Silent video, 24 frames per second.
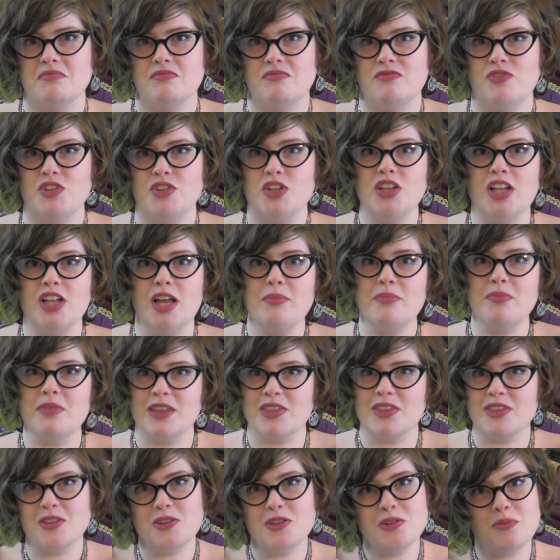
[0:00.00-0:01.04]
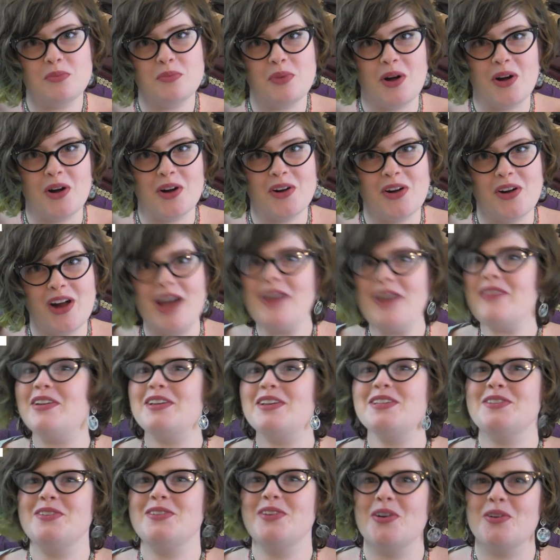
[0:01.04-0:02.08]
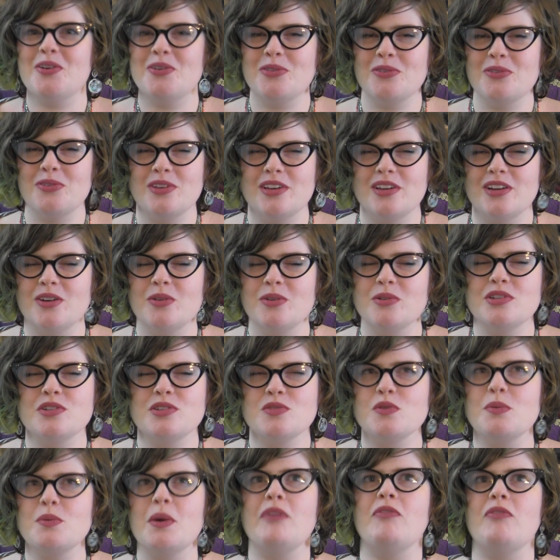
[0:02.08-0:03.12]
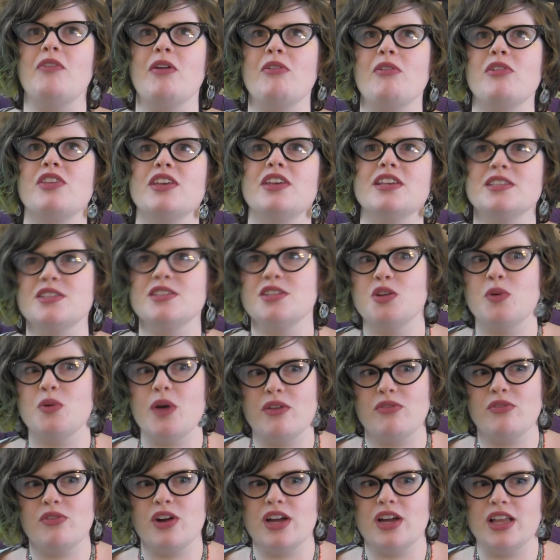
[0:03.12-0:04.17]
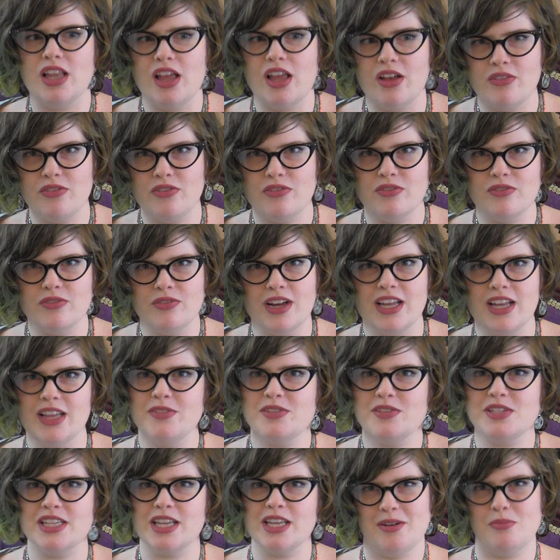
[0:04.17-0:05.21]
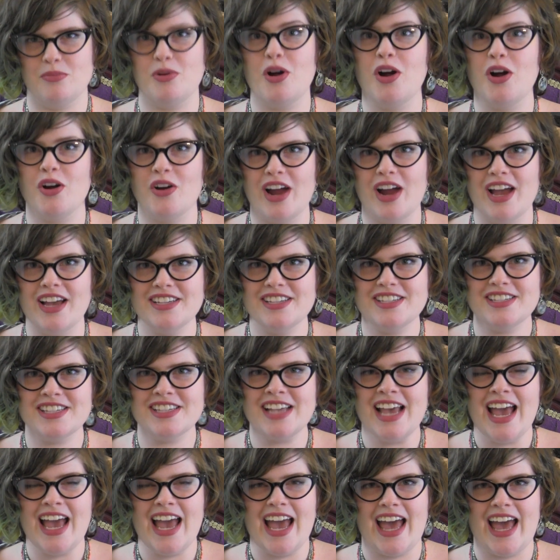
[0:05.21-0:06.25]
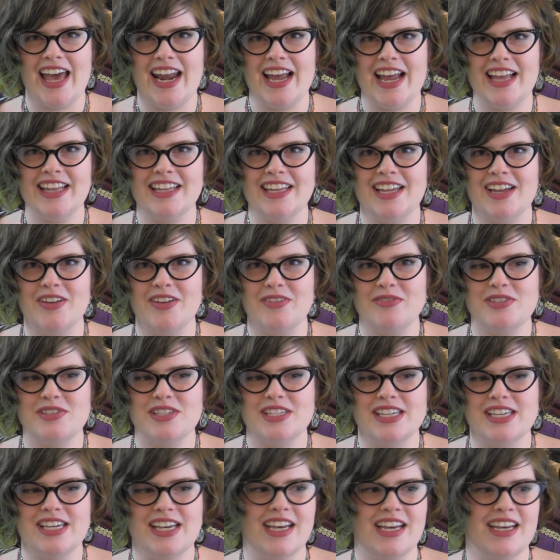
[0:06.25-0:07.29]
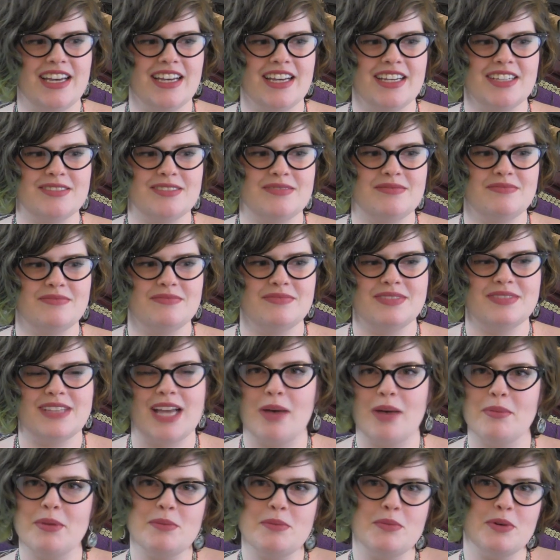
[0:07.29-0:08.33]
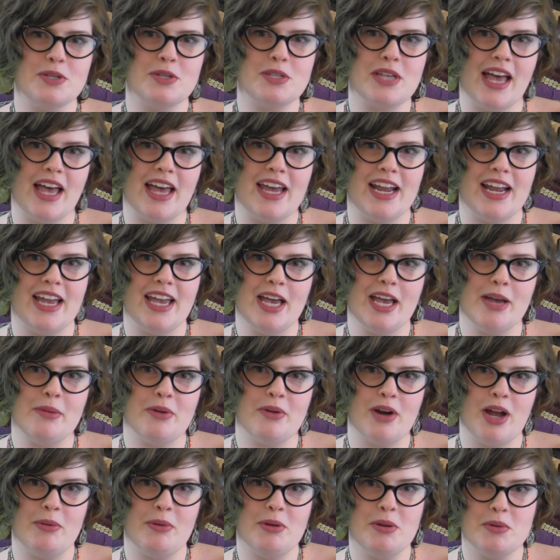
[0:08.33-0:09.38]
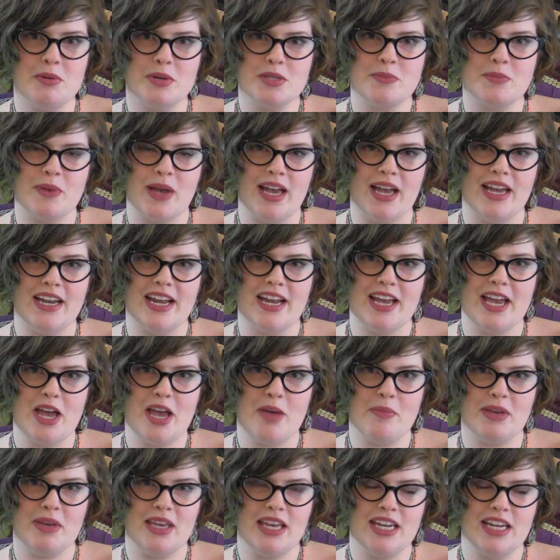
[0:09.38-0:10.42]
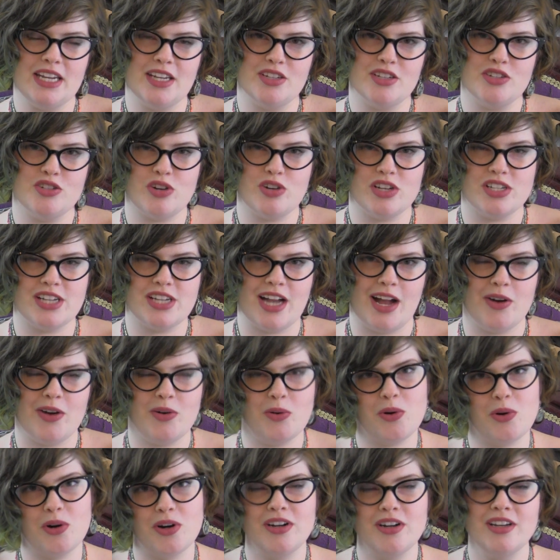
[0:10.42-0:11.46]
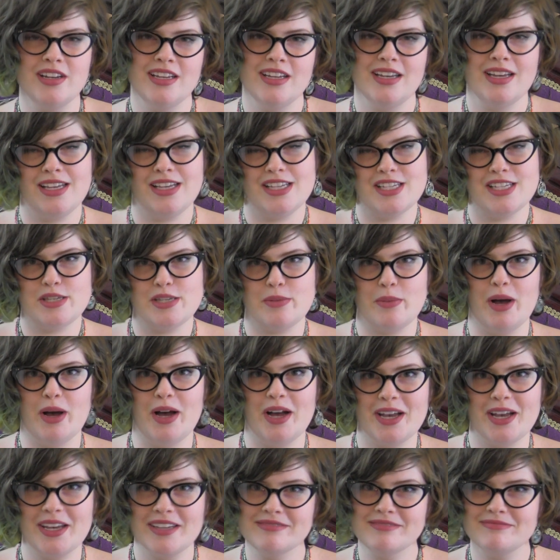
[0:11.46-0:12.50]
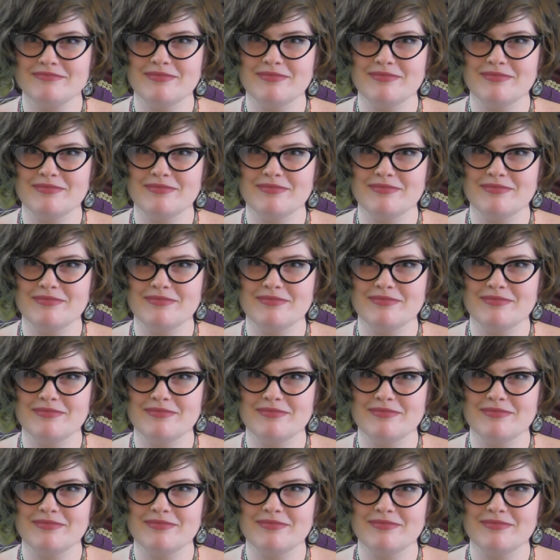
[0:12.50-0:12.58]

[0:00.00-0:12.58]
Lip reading: fill up, like the little bar graph as you go through the year, which is one of my favorite things to do ever. I love seeing that progress, and I love seeing how many books ahead I am or how many books behind I am and getting stressed out or smug,